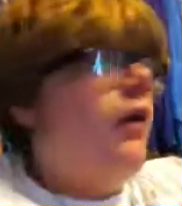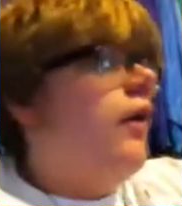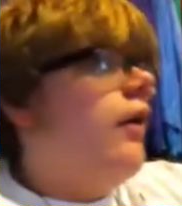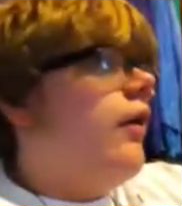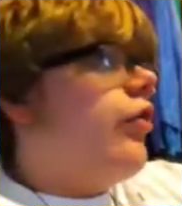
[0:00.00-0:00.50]

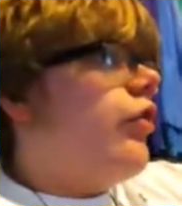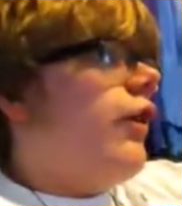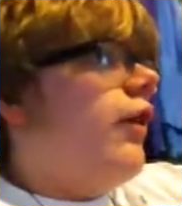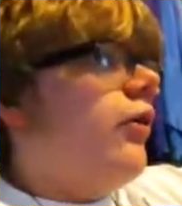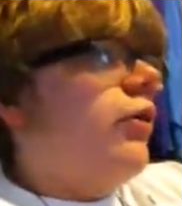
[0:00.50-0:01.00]

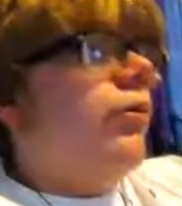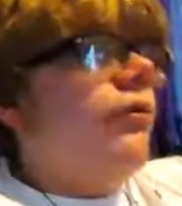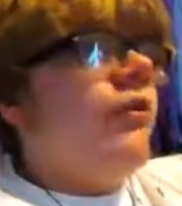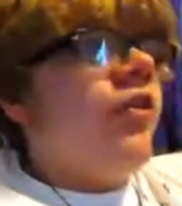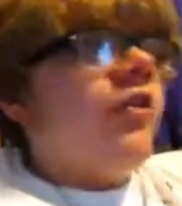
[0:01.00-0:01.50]
So,
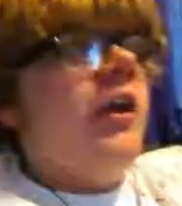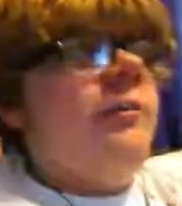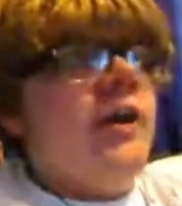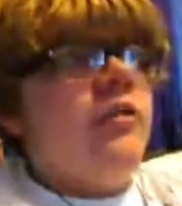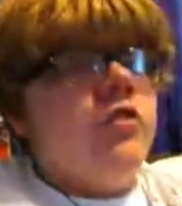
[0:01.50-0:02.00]
this is going to
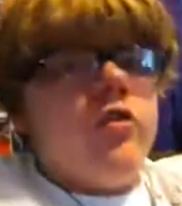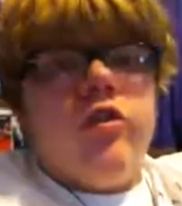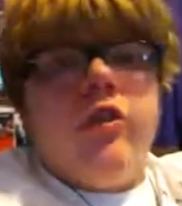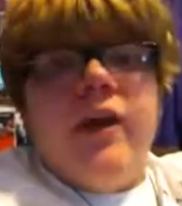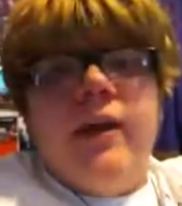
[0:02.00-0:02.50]
be
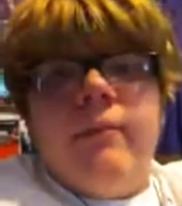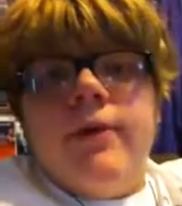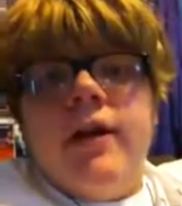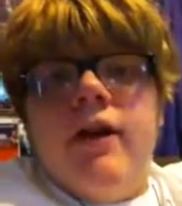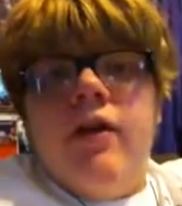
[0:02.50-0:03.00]
interesting,
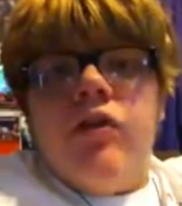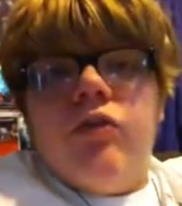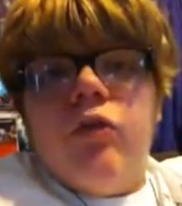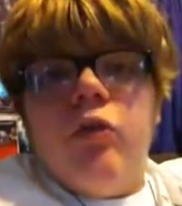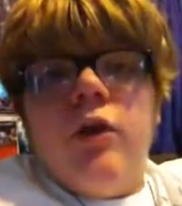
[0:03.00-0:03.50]
because
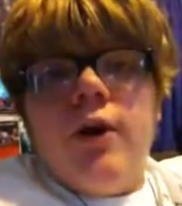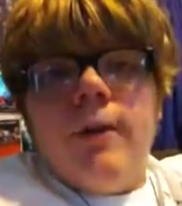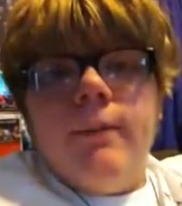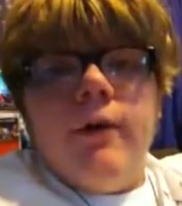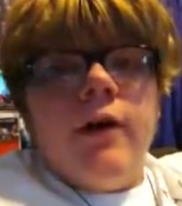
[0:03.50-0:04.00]
Luke
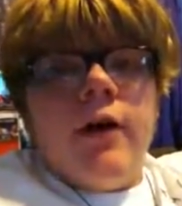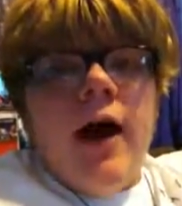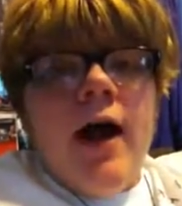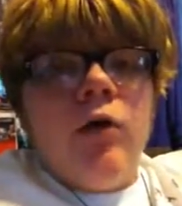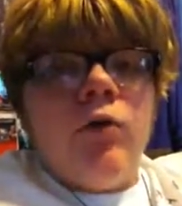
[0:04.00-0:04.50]
Harper,
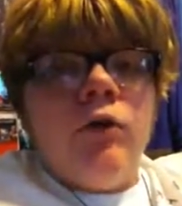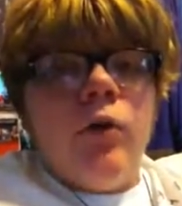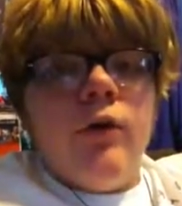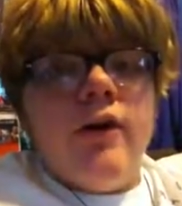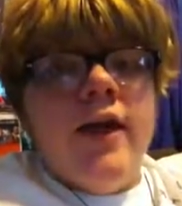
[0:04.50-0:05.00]
I don't know
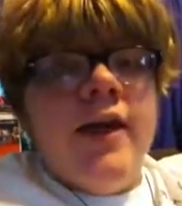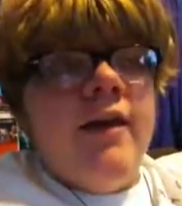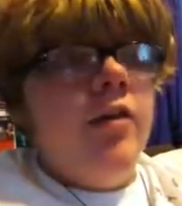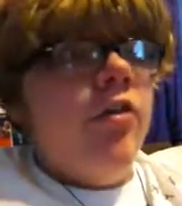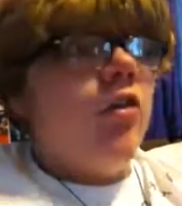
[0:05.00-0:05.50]
where he
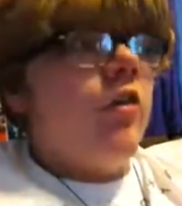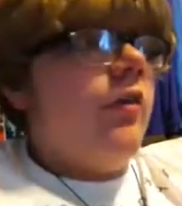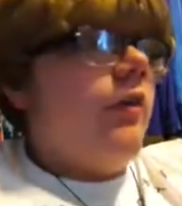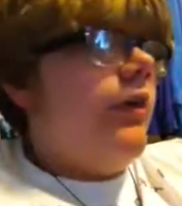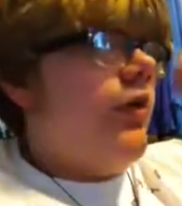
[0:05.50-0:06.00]
is.
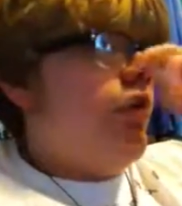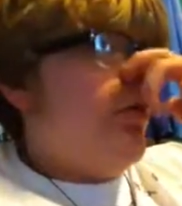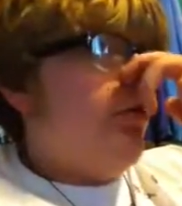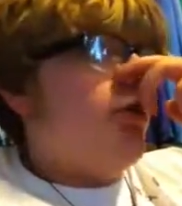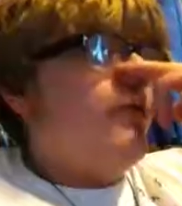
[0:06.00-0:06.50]
He's
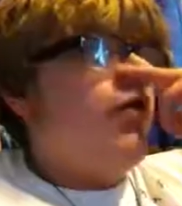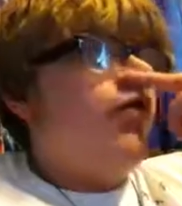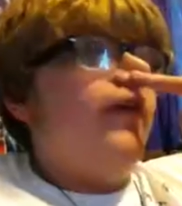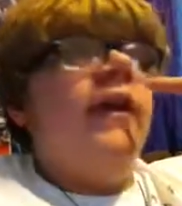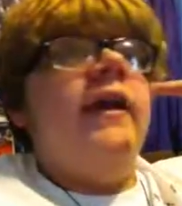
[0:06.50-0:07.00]
nowhere to be
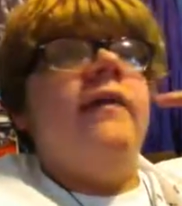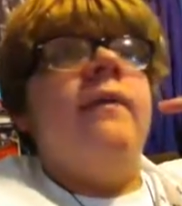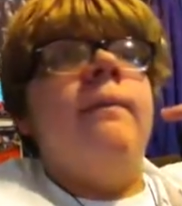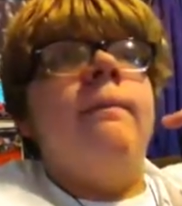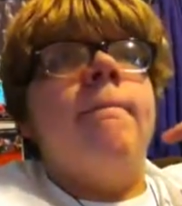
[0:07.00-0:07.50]
seen.
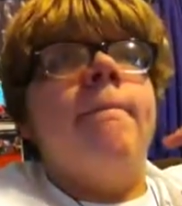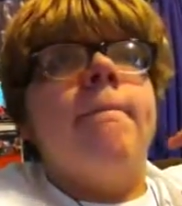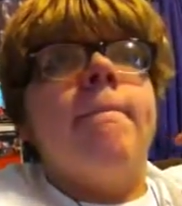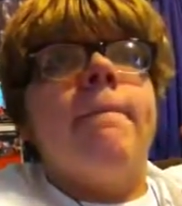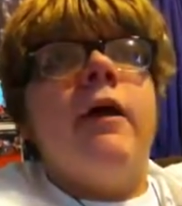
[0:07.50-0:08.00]

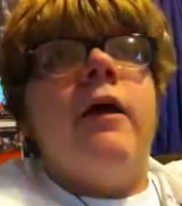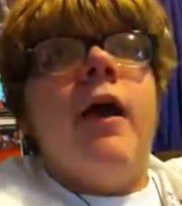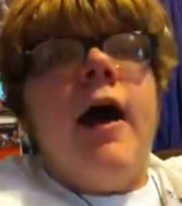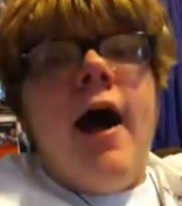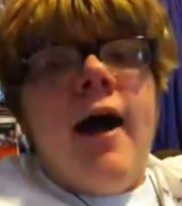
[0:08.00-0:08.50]

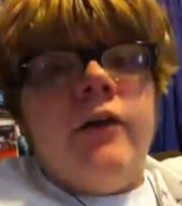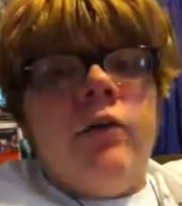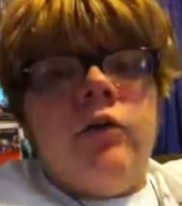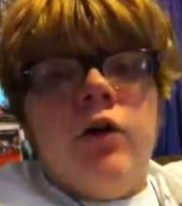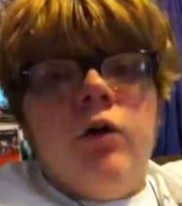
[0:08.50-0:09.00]
I
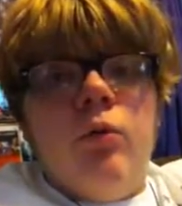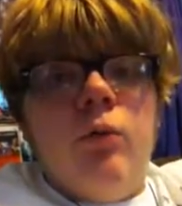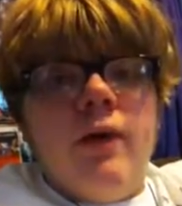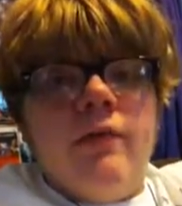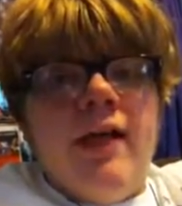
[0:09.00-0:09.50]
don't know
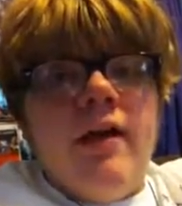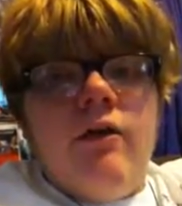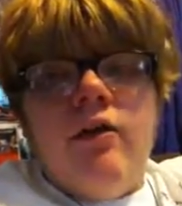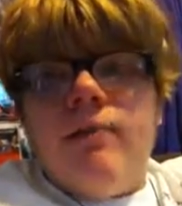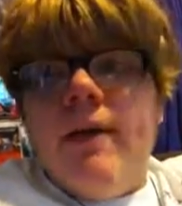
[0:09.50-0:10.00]
where the hell
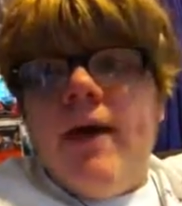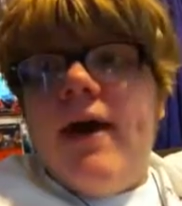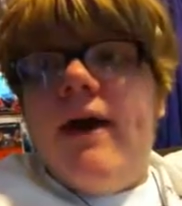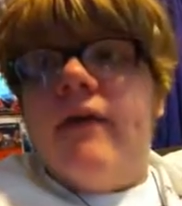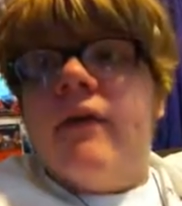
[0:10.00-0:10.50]
he's
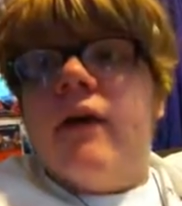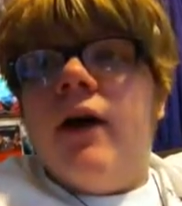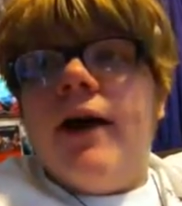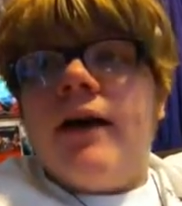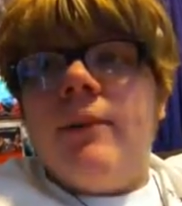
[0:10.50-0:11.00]
been.
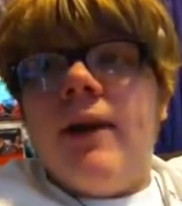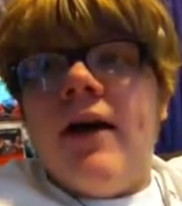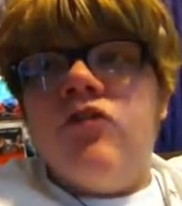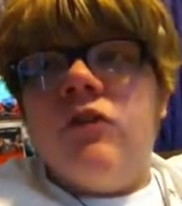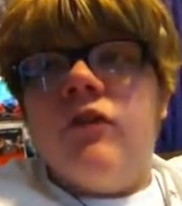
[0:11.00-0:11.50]
I can
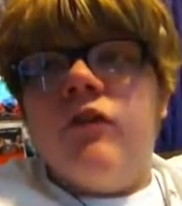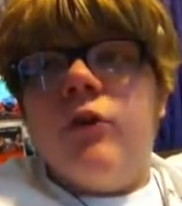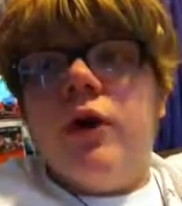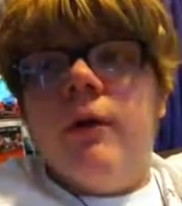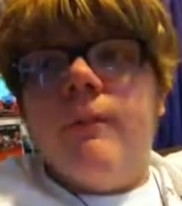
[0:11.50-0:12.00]
imagine if
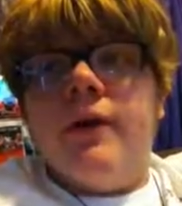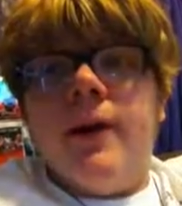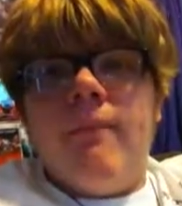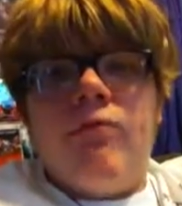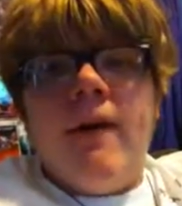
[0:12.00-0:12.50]
Luke Harper
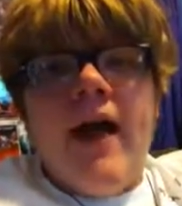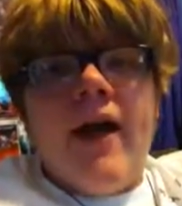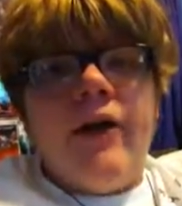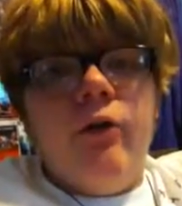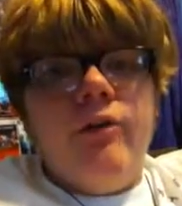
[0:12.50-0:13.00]
comes back,
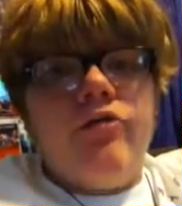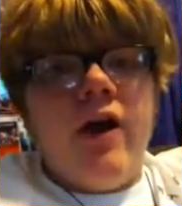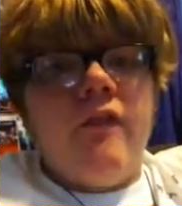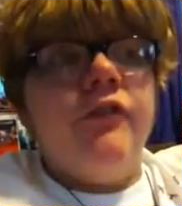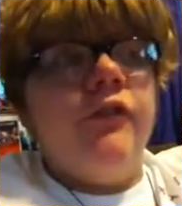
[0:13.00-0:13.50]
he'll be
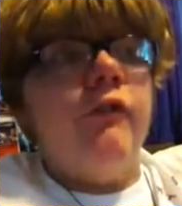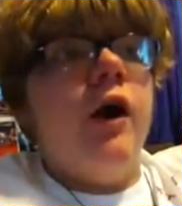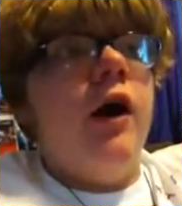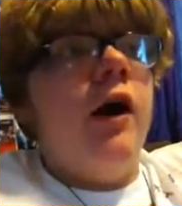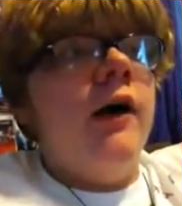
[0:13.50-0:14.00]
drafted to
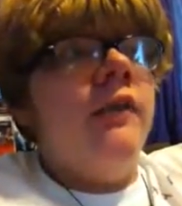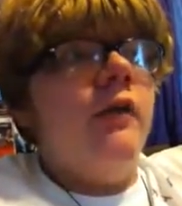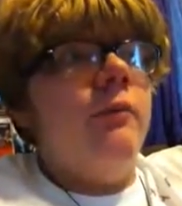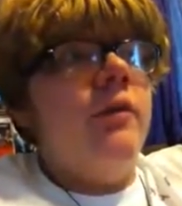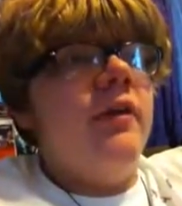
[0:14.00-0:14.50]
Raw, and there
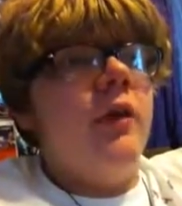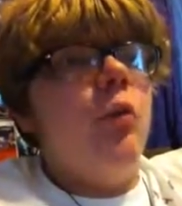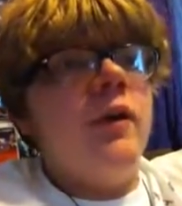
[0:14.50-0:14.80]
will be like one